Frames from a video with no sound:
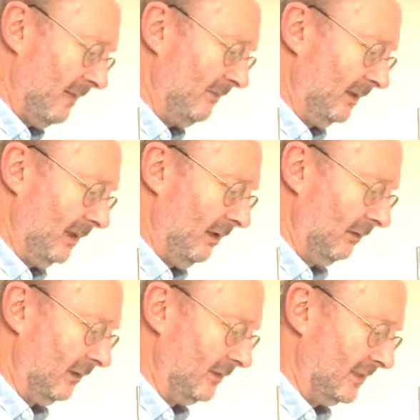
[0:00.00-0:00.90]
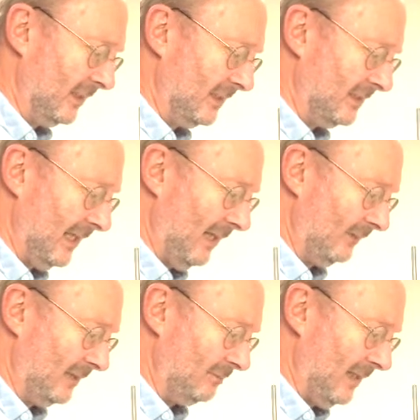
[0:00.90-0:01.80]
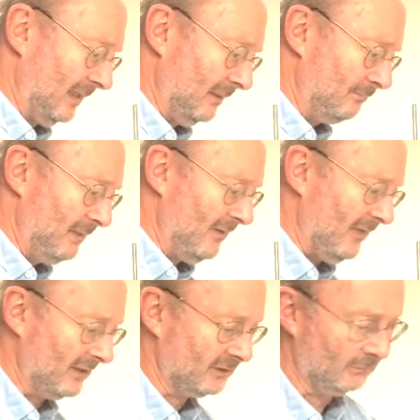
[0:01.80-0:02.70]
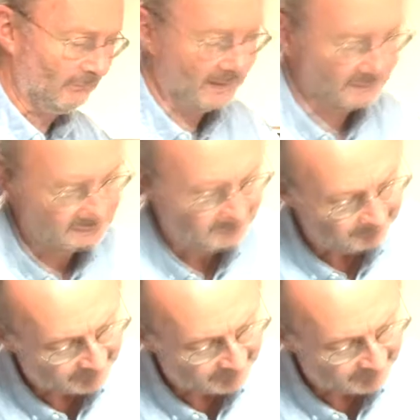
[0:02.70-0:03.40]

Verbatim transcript: I'm even going to hold on to this now, just make it a bit of extra weight.